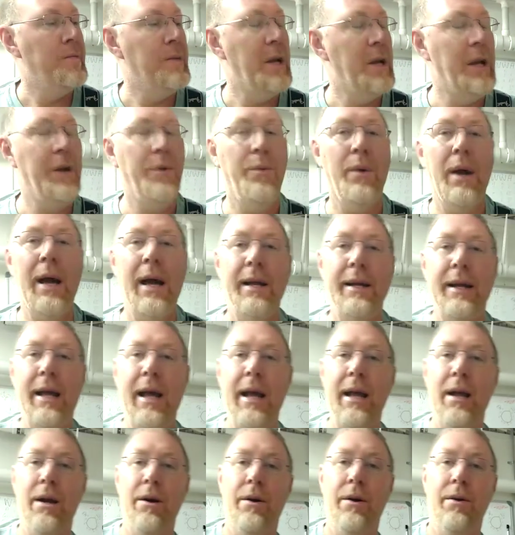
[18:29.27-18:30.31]
And write
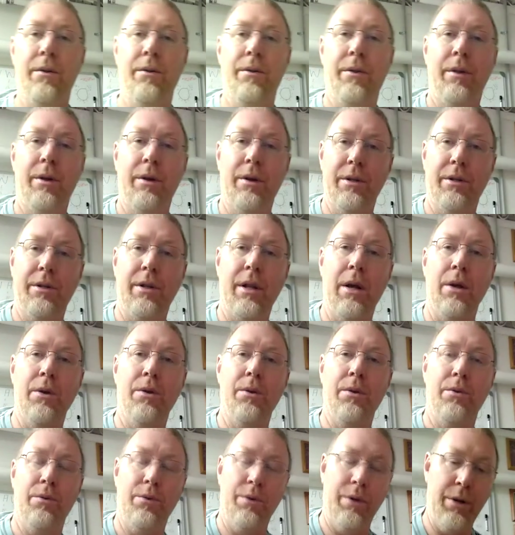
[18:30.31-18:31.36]
down,
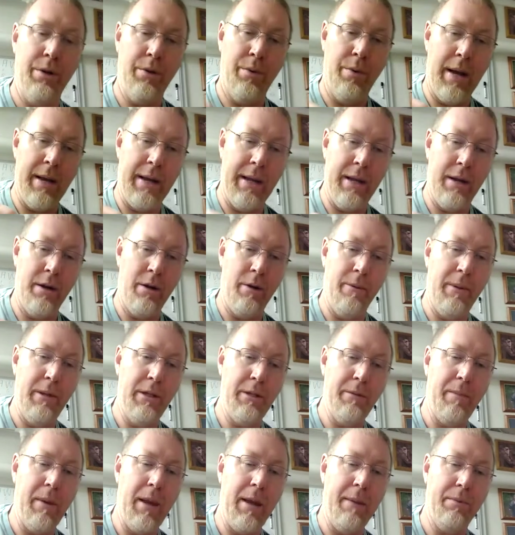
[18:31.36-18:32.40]
write down on a
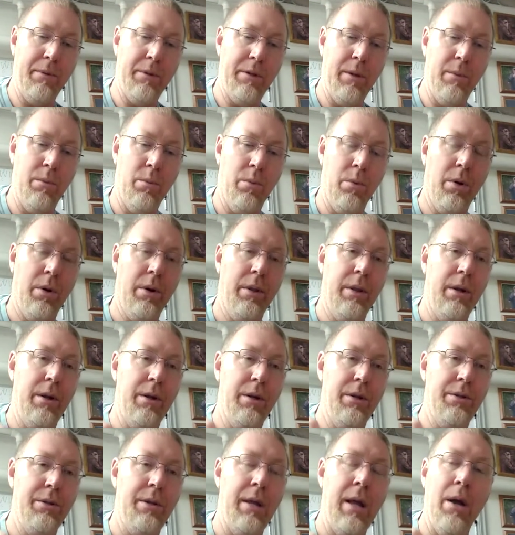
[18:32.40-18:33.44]
piece of paper somewhere, there
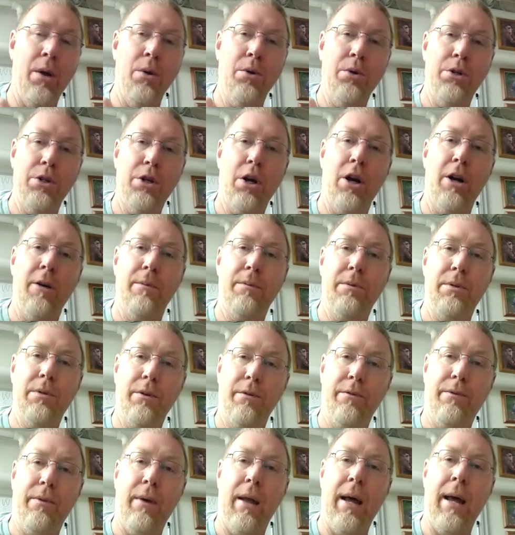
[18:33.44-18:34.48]
is no sharps or
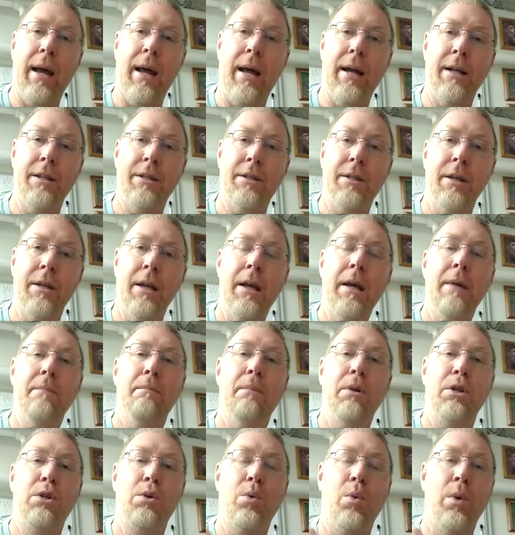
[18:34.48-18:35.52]
flats
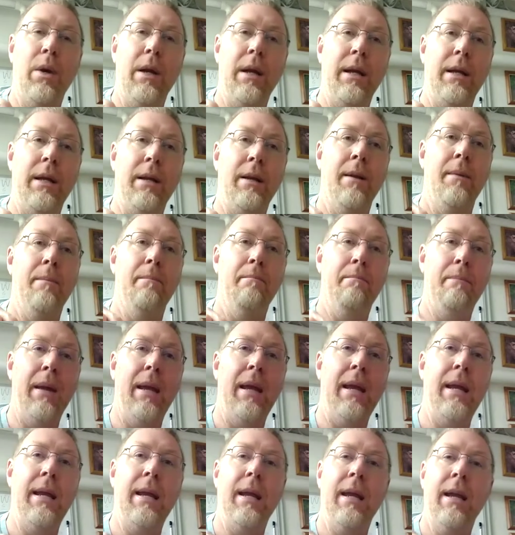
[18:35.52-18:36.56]
between
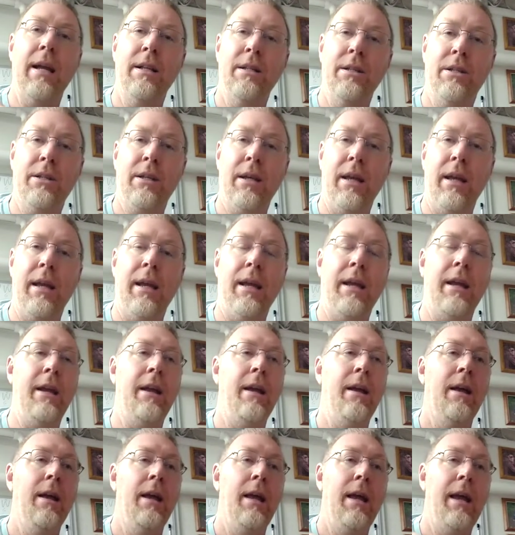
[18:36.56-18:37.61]
B and C,
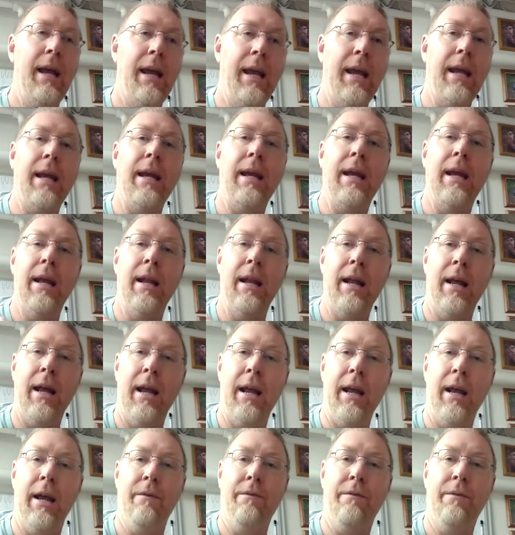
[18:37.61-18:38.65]
E and
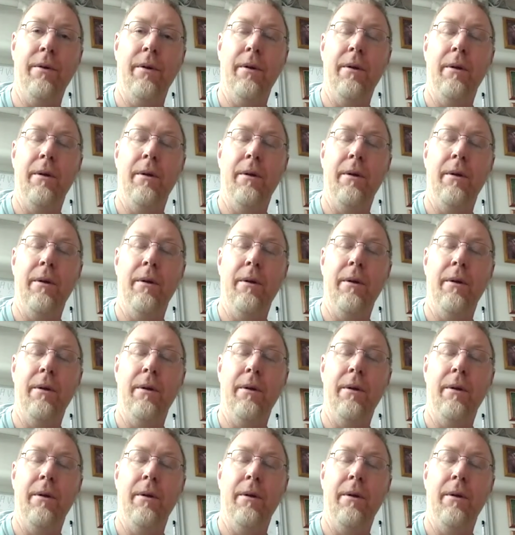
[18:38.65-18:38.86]
F,